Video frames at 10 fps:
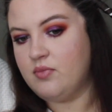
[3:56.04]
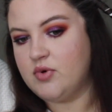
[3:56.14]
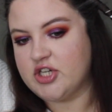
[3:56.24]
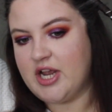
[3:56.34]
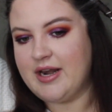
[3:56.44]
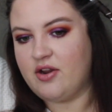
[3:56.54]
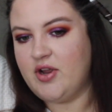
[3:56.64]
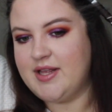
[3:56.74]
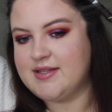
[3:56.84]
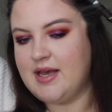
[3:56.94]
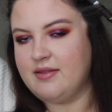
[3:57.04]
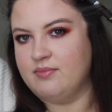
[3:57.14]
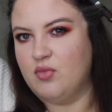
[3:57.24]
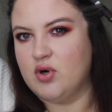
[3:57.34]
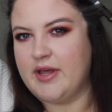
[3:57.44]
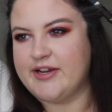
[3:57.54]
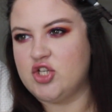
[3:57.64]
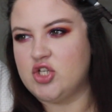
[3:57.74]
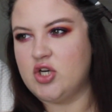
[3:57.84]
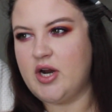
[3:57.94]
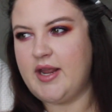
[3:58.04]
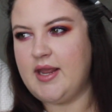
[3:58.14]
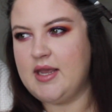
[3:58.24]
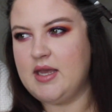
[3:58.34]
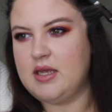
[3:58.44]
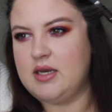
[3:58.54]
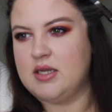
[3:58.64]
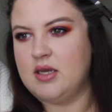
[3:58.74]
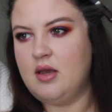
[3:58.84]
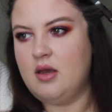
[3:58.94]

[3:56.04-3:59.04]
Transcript: which kind of creates that more like straight end.